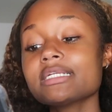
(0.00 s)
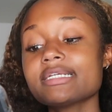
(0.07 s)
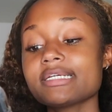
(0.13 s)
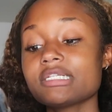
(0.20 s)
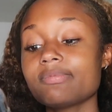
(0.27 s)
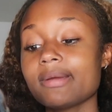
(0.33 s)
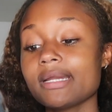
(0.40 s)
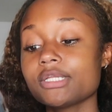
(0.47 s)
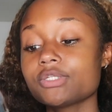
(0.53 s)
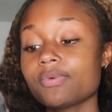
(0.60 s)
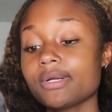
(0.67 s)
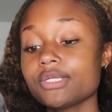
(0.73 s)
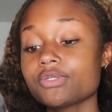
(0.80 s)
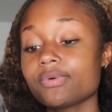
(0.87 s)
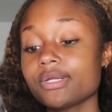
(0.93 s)
anticipated
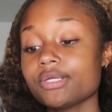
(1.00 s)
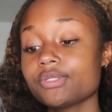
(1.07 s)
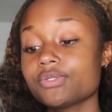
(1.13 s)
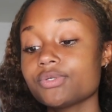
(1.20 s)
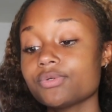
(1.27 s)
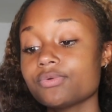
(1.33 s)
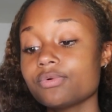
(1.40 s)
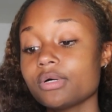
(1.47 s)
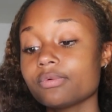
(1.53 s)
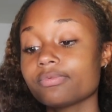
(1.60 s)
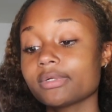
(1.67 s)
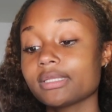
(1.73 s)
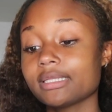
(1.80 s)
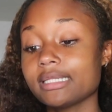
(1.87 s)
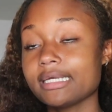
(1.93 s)
2022
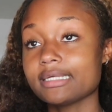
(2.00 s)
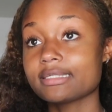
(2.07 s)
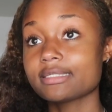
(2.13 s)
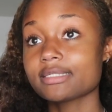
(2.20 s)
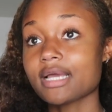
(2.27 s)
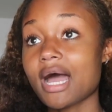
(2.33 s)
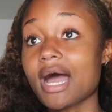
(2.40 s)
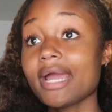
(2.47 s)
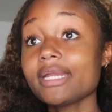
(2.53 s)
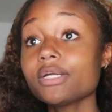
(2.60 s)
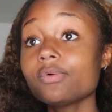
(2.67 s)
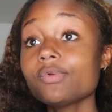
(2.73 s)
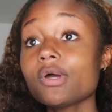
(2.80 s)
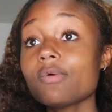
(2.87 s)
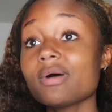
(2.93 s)
release. I
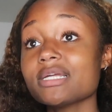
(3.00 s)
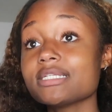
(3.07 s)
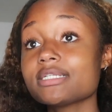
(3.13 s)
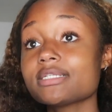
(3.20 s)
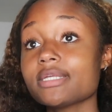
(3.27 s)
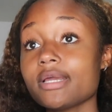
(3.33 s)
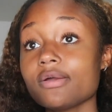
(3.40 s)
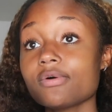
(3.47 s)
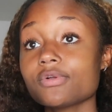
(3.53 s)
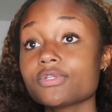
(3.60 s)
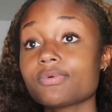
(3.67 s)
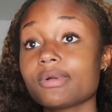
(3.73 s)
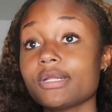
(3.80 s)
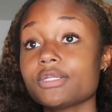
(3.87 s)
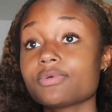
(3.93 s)
don't know a single
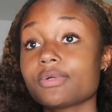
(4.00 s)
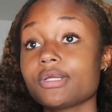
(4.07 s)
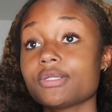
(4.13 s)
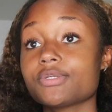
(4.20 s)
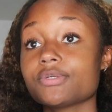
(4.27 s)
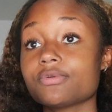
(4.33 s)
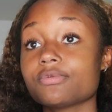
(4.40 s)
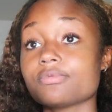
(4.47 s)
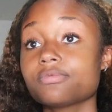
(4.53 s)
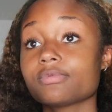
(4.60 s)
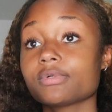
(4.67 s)
2022